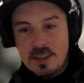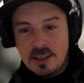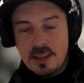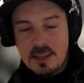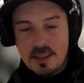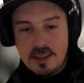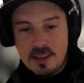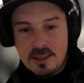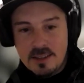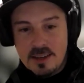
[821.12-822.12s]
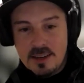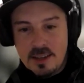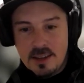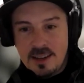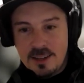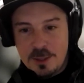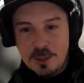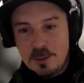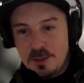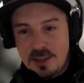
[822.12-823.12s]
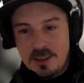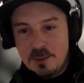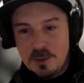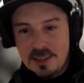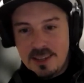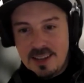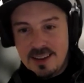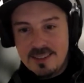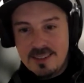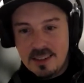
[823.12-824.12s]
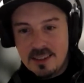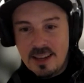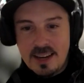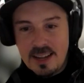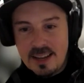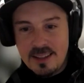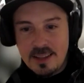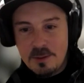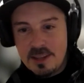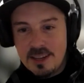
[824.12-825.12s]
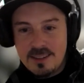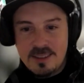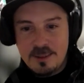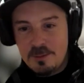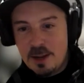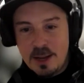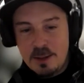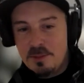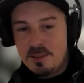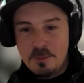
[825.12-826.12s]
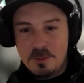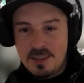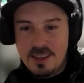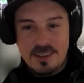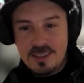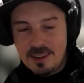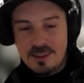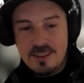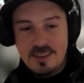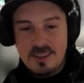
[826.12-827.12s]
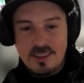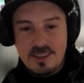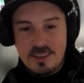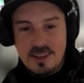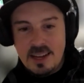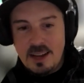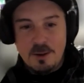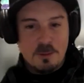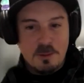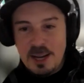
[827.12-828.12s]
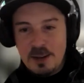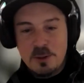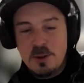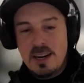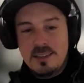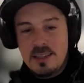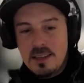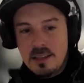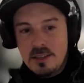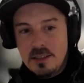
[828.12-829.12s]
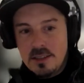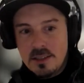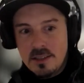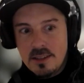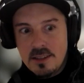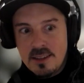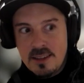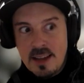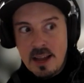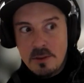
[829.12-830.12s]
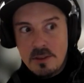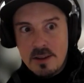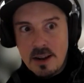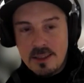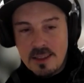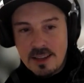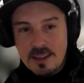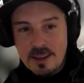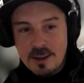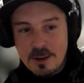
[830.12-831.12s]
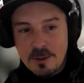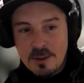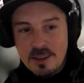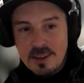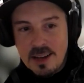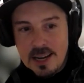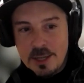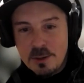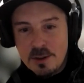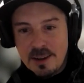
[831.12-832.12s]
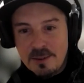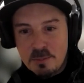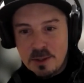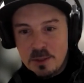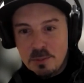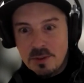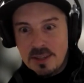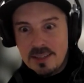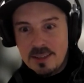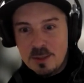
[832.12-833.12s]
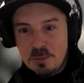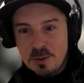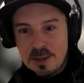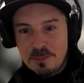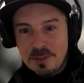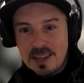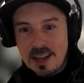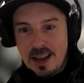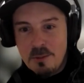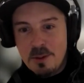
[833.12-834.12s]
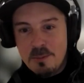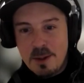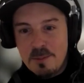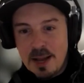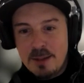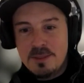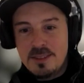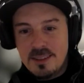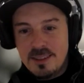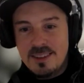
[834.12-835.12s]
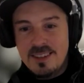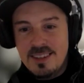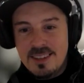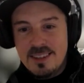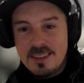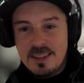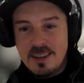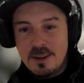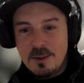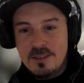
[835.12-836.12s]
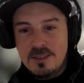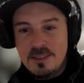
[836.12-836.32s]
like uh, TD and I do, we we get into the lighting, and then we get into the vibe, and then we get you know how how crazy can you get with it? I think you know I do it out of principle at this point. I'm like, I want my maps to, you know,